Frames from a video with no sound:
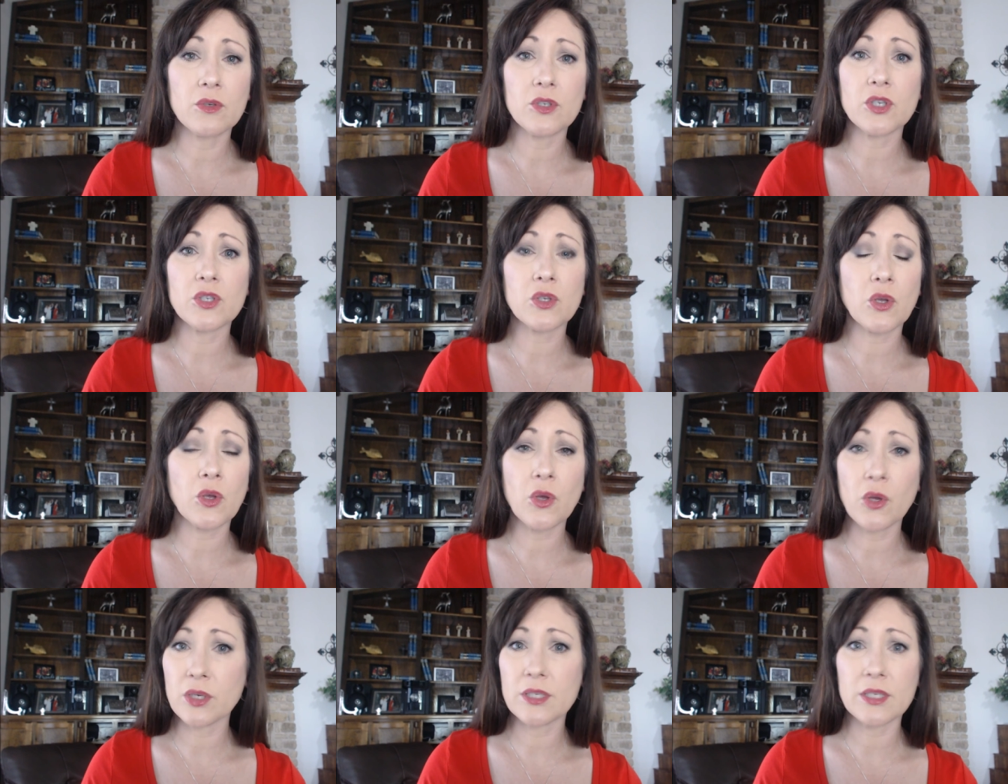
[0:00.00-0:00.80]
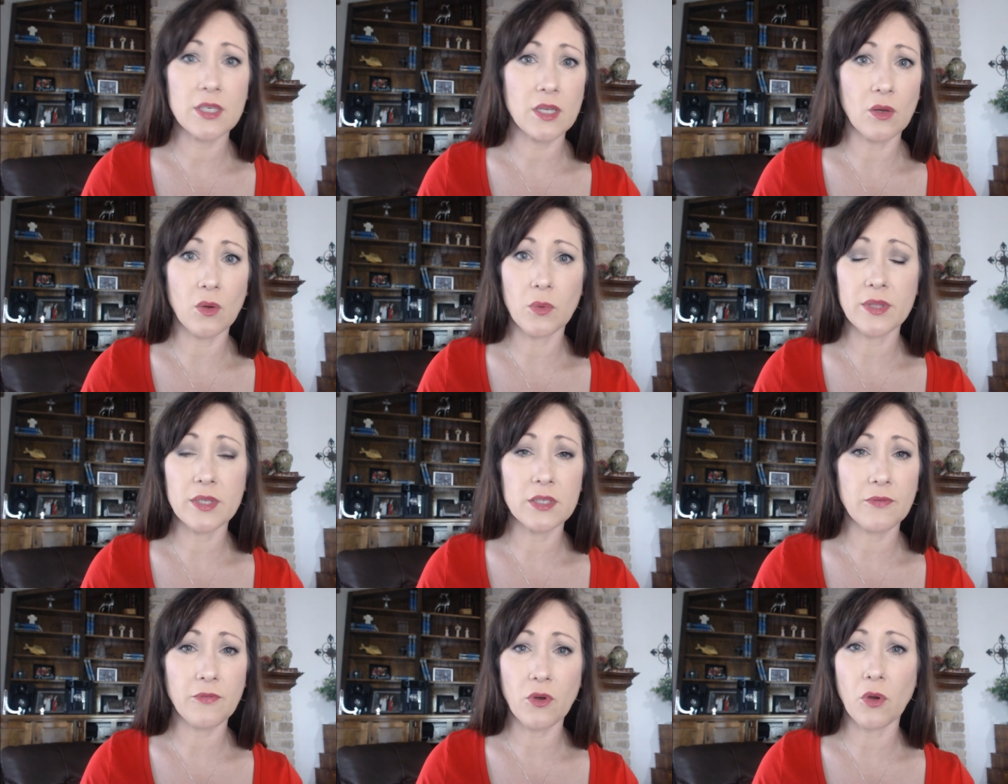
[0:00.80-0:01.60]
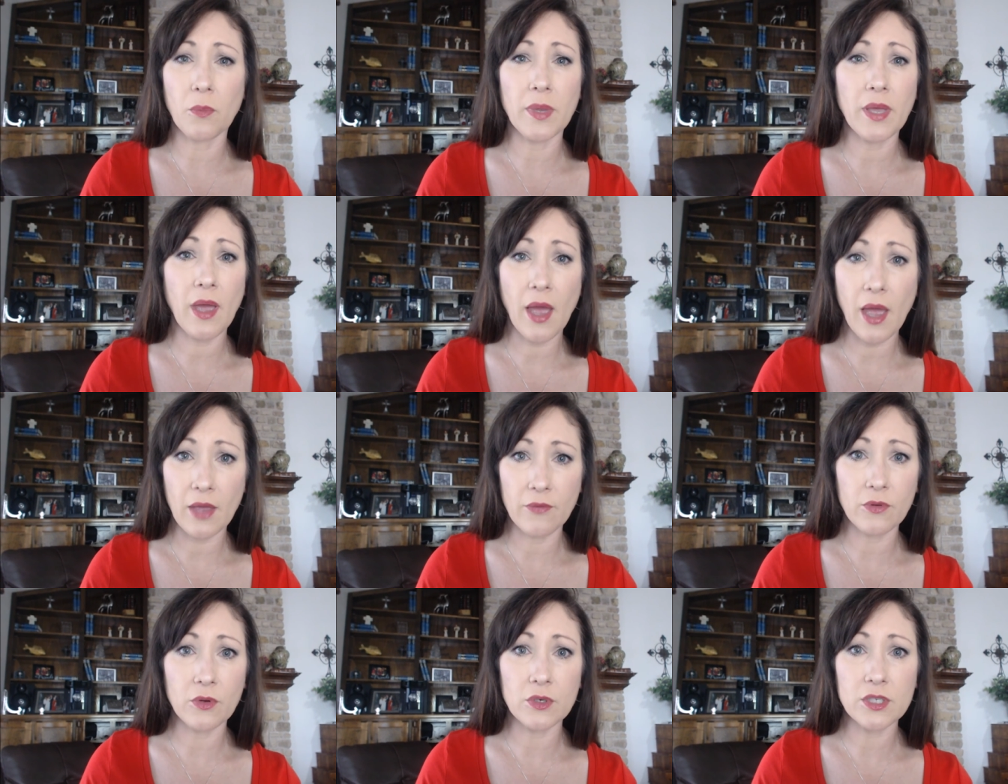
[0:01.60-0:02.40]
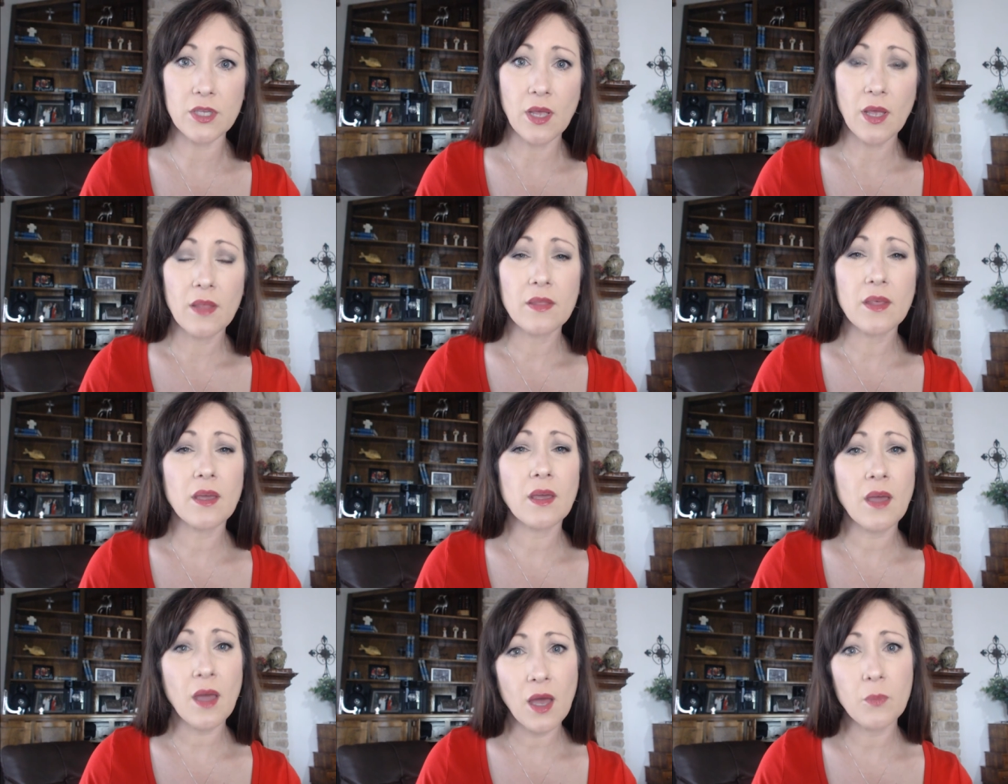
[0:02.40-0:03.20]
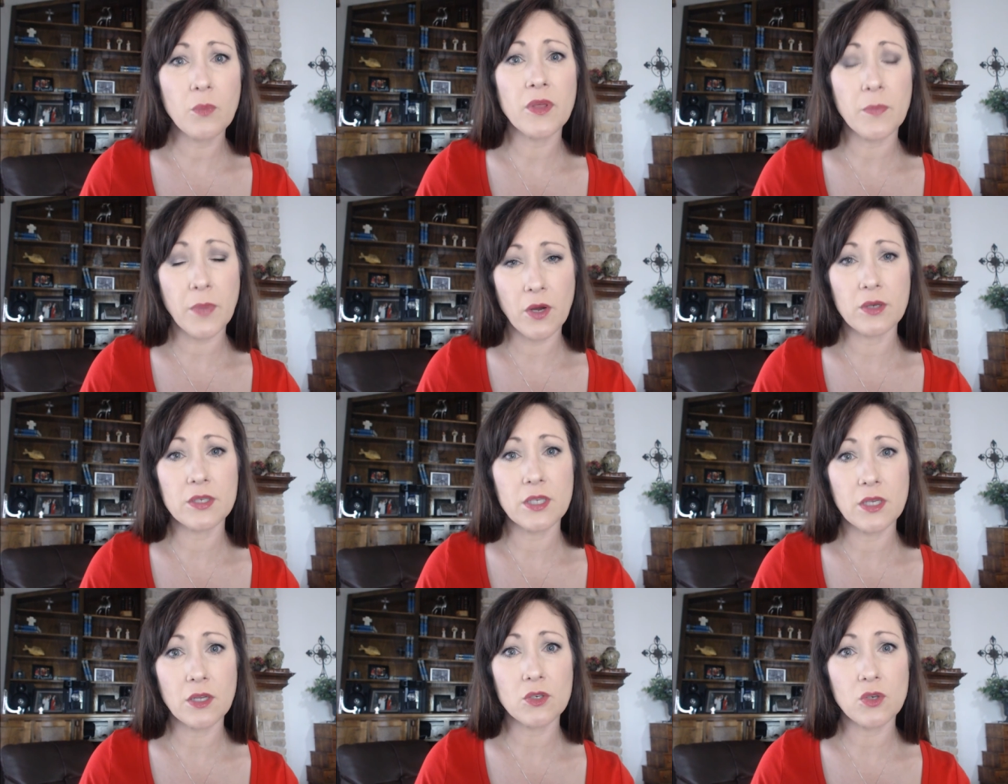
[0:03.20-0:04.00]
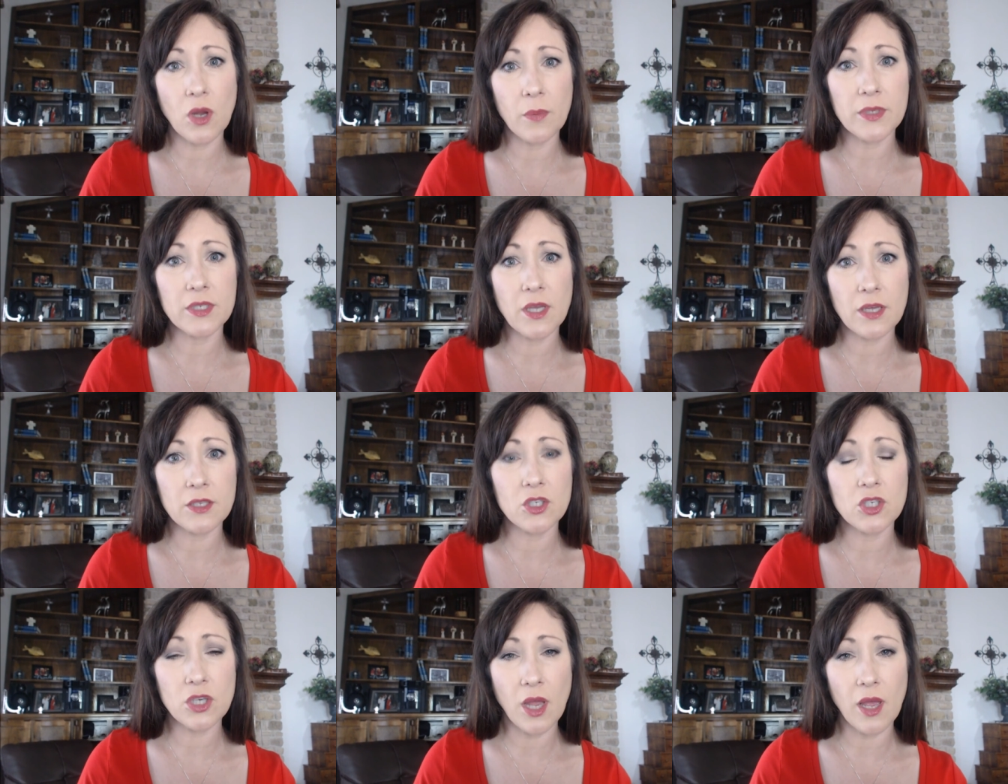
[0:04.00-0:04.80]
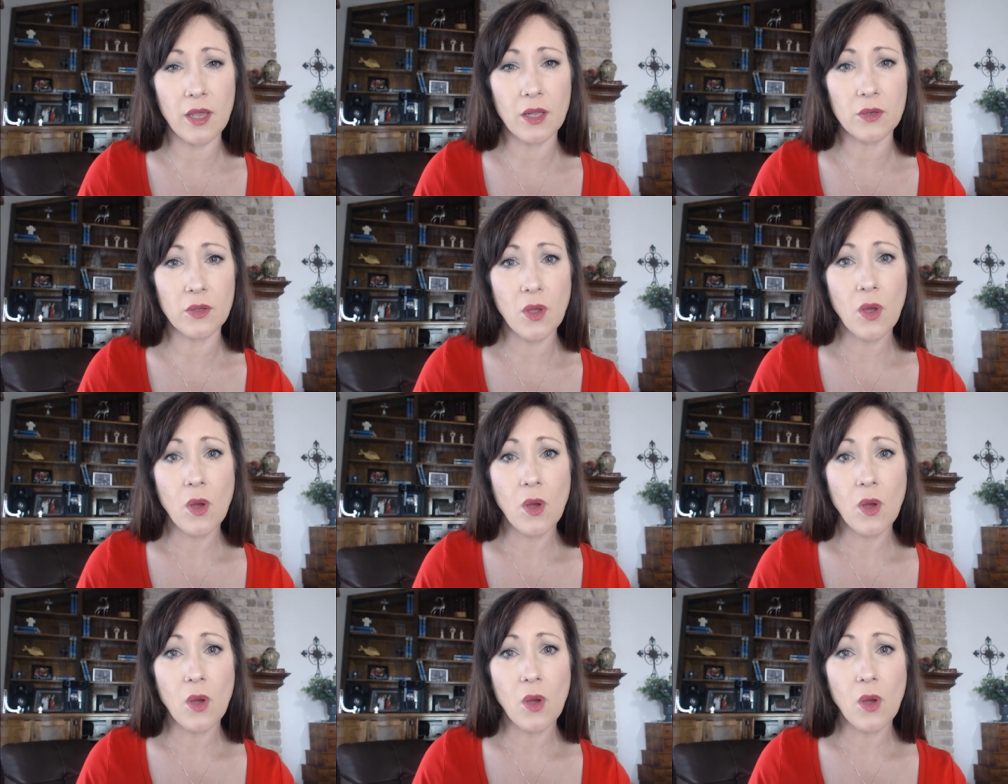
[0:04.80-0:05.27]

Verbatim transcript: just couldn't deal with the difficult behaviors that come with parenting a traumatized child,